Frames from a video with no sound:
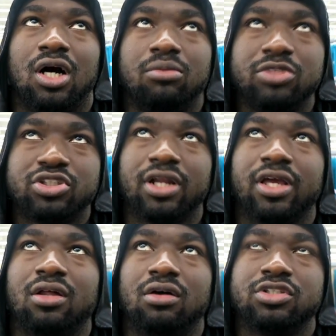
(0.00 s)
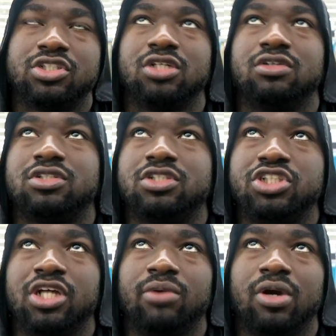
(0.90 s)
gonna try to get health insurance in
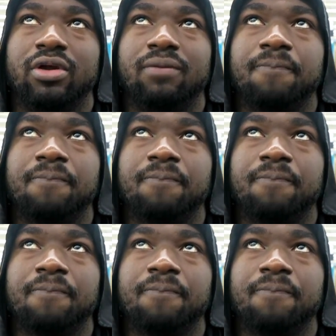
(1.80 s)
January.